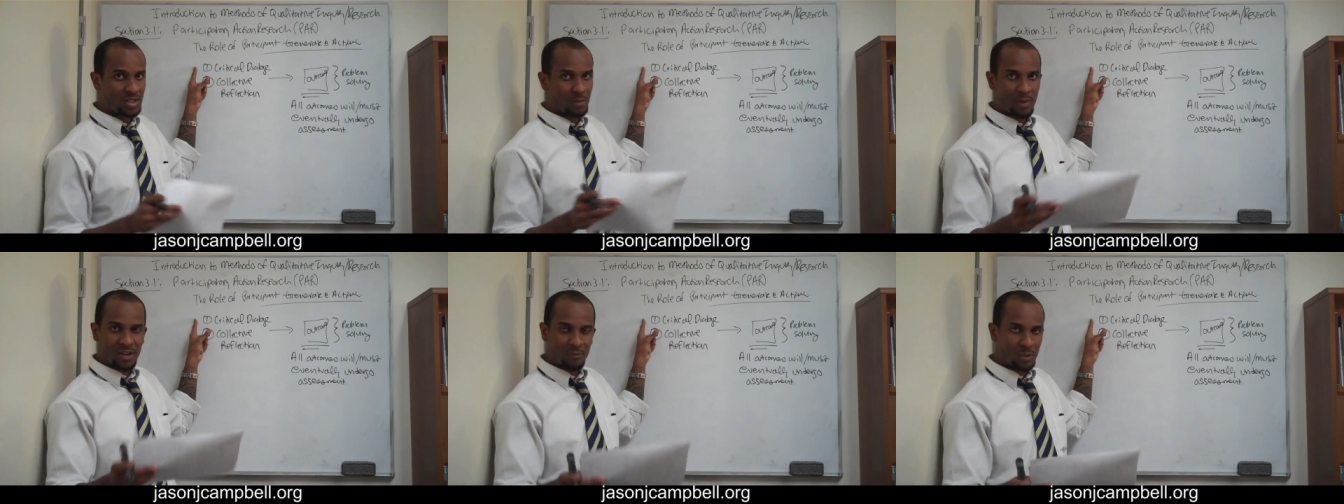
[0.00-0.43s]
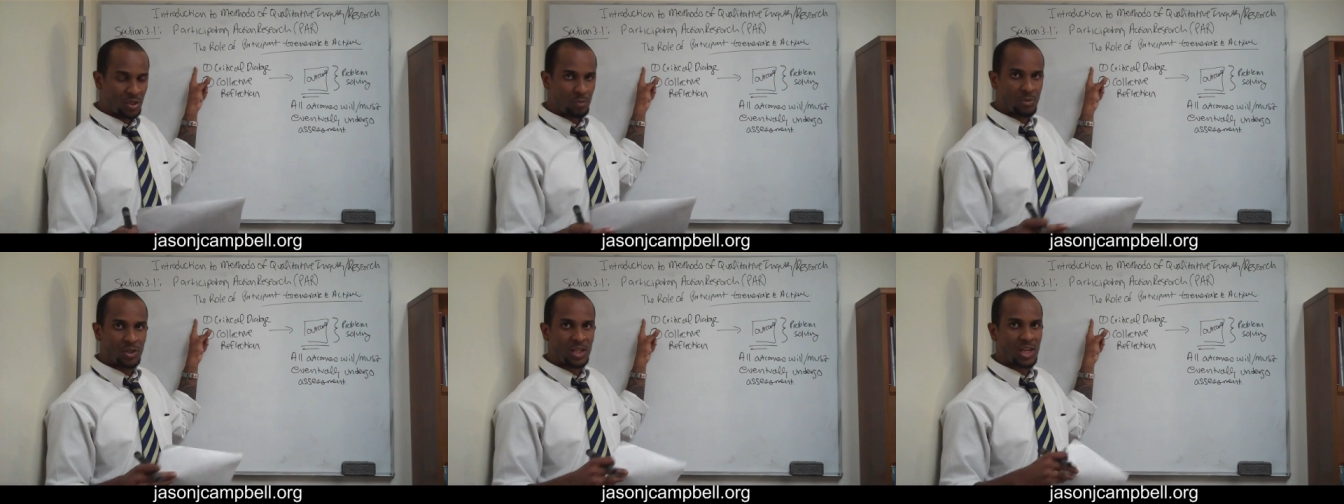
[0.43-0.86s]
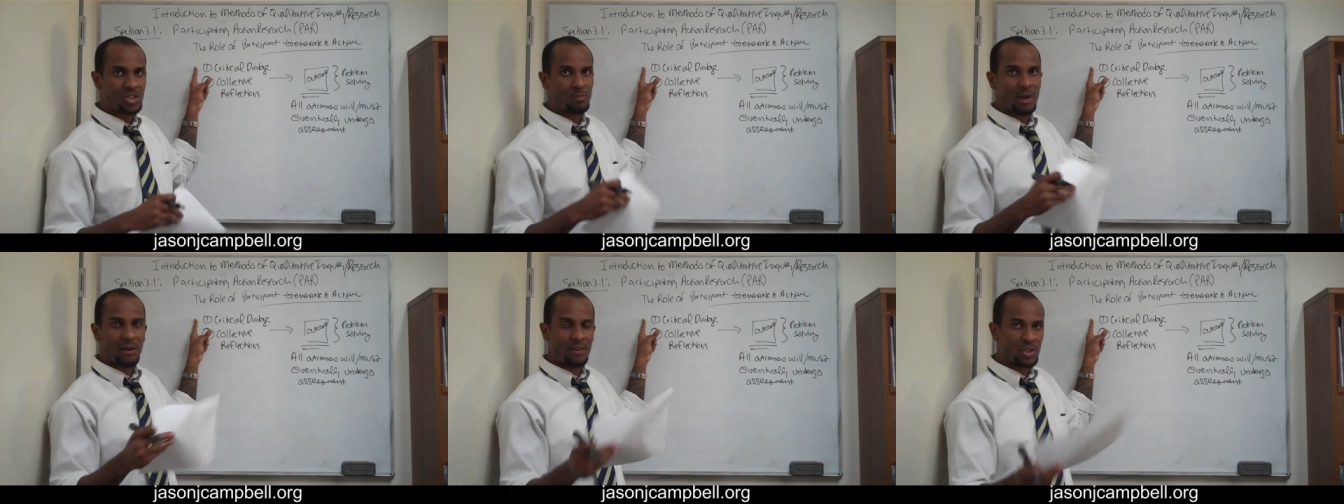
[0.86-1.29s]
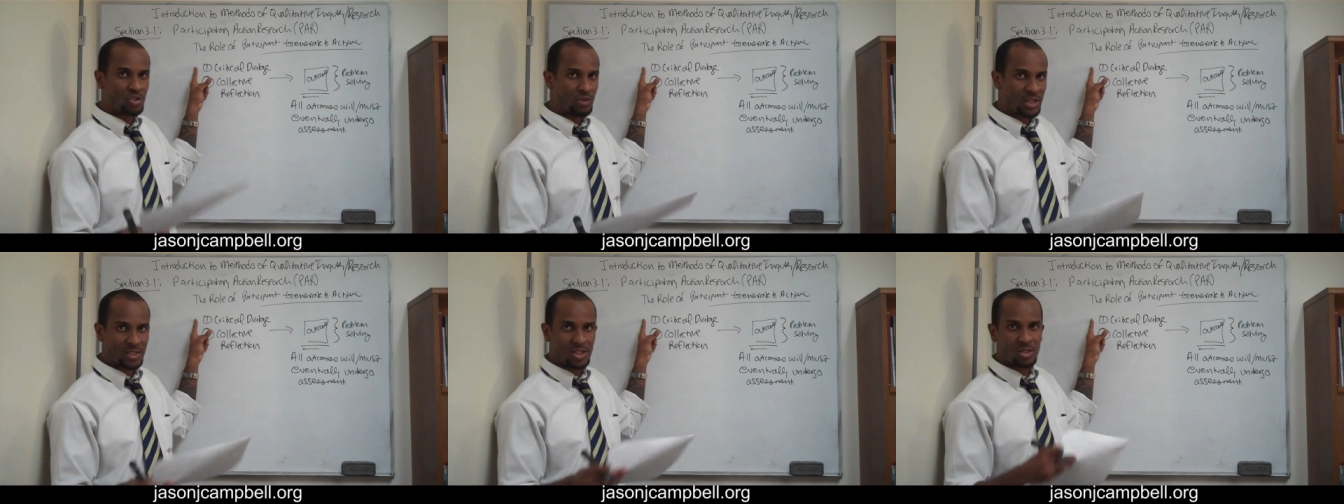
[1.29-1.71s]
there might have been communication barriers,
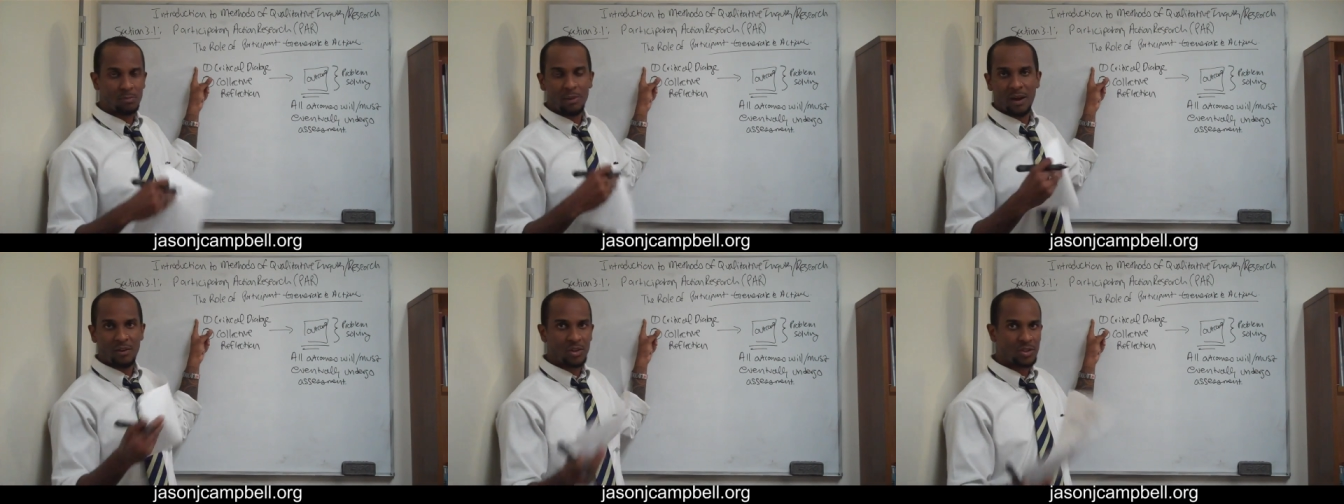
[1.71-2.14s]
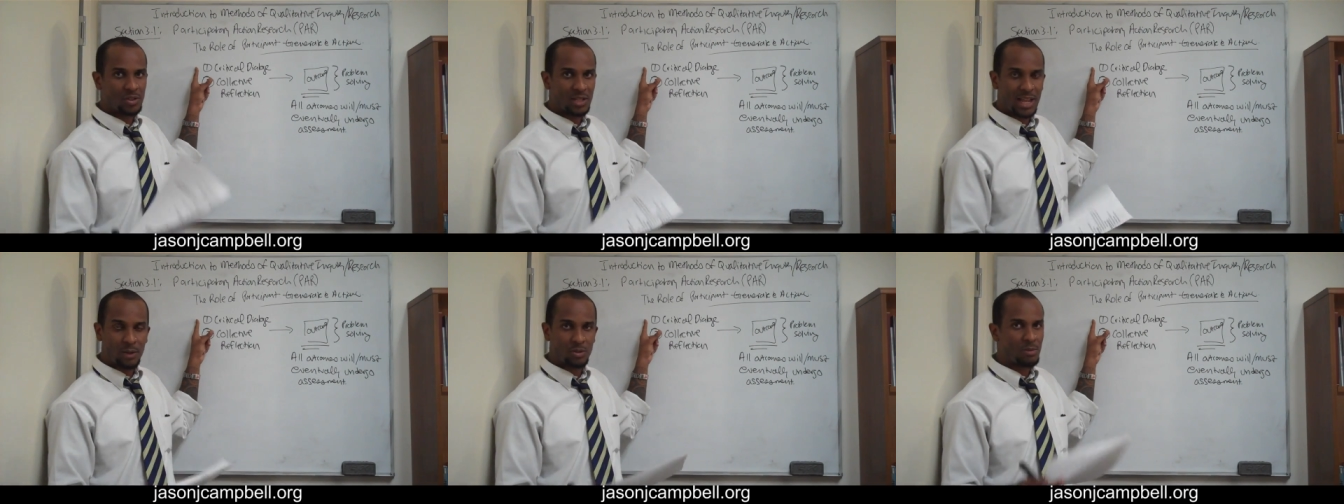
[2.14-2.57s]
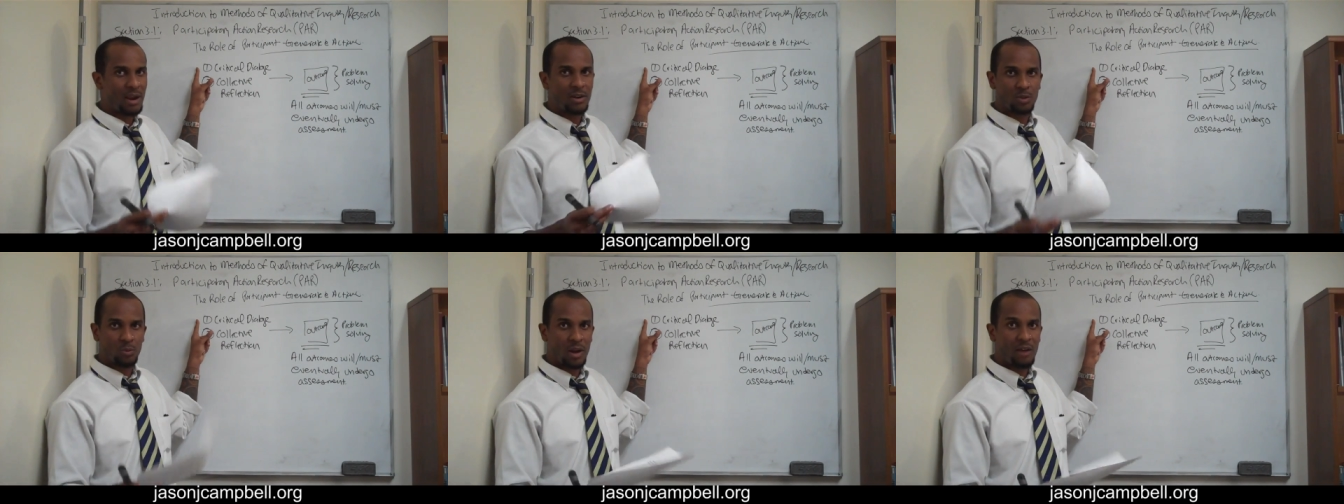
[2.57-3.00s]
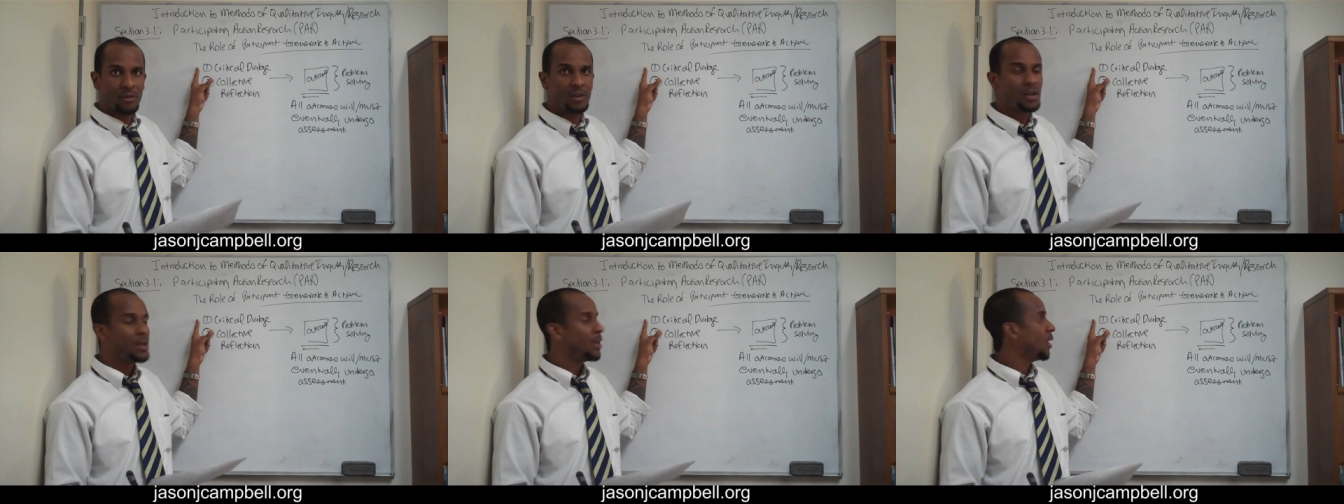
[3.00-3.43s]
translation barriers, language barriers, whatever,